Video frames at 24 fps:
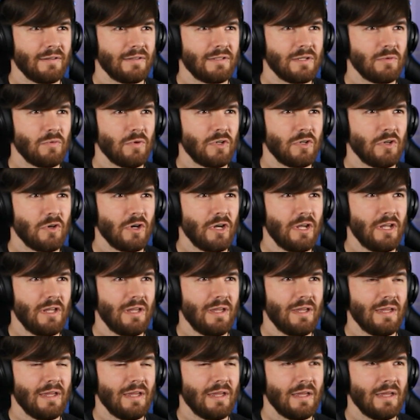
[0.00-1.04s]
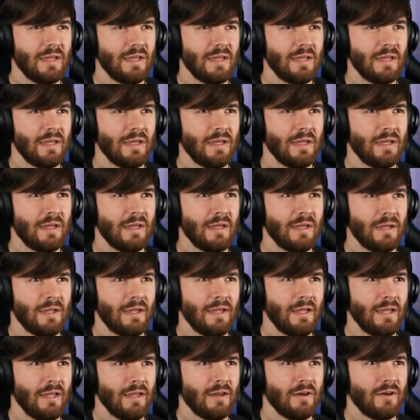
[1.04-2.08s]
Did we do it?
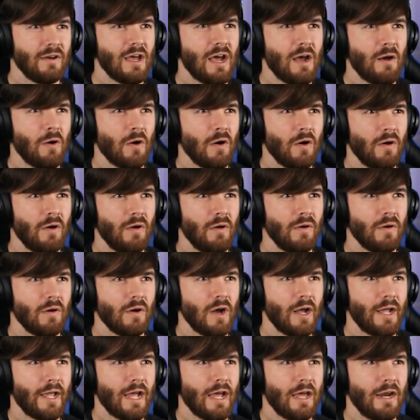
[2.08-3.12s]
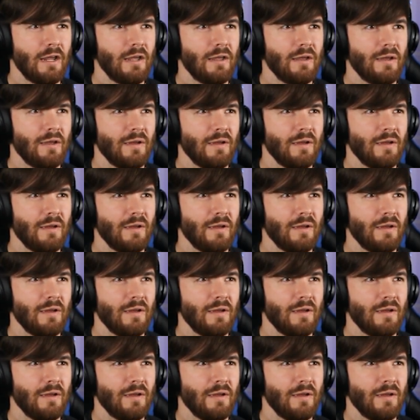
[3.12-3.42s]
No! Oh, I got it.